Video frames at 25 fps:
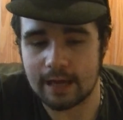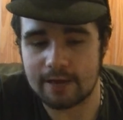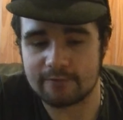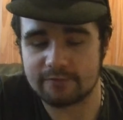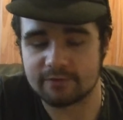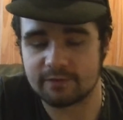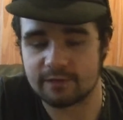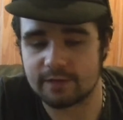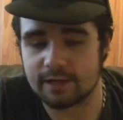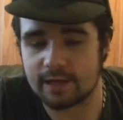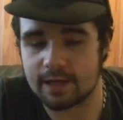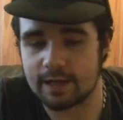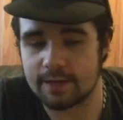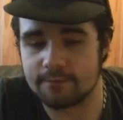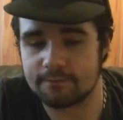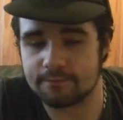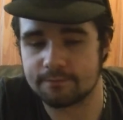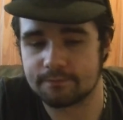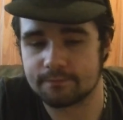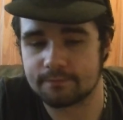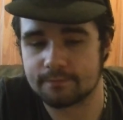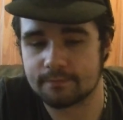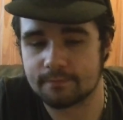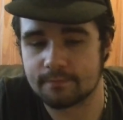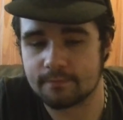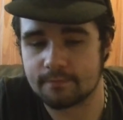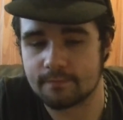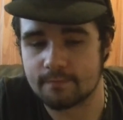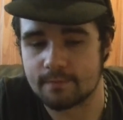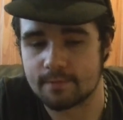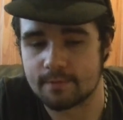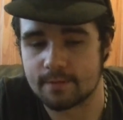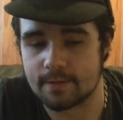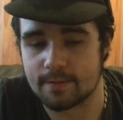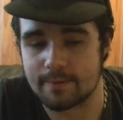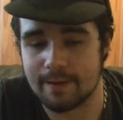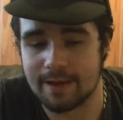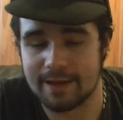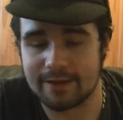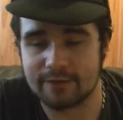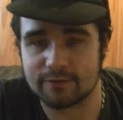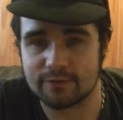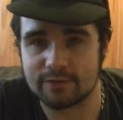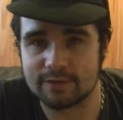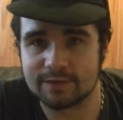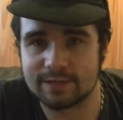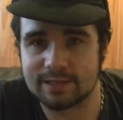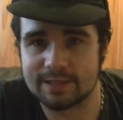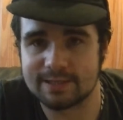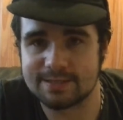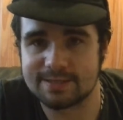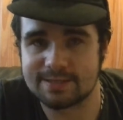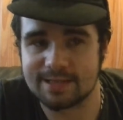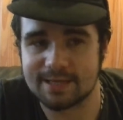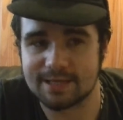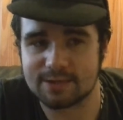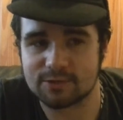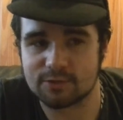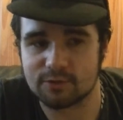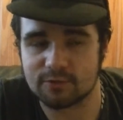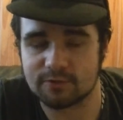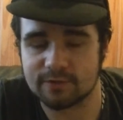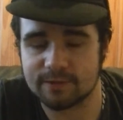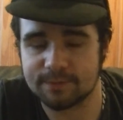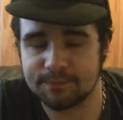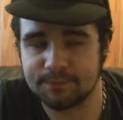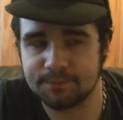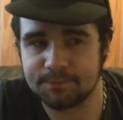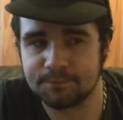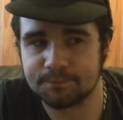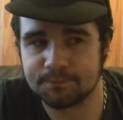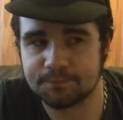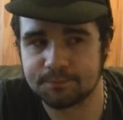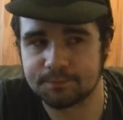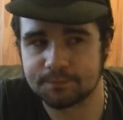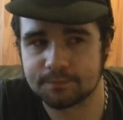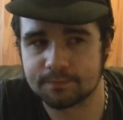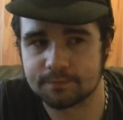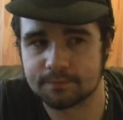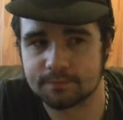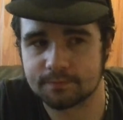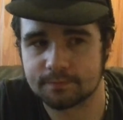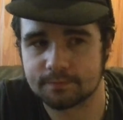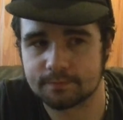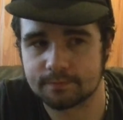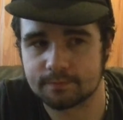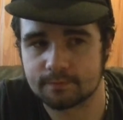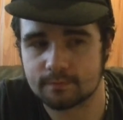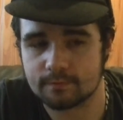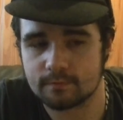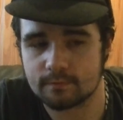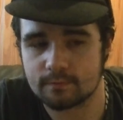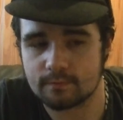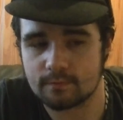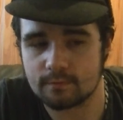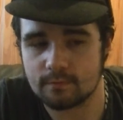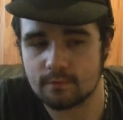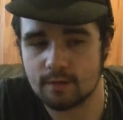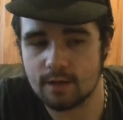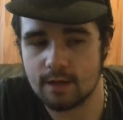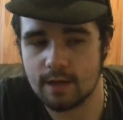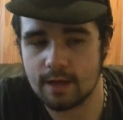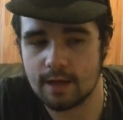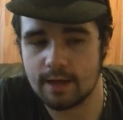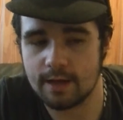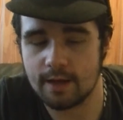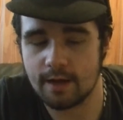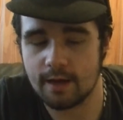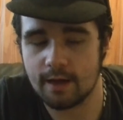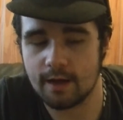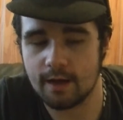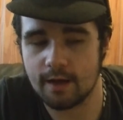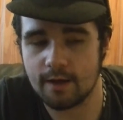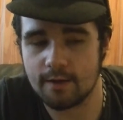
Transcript: After that, the mandarin taste takes over, and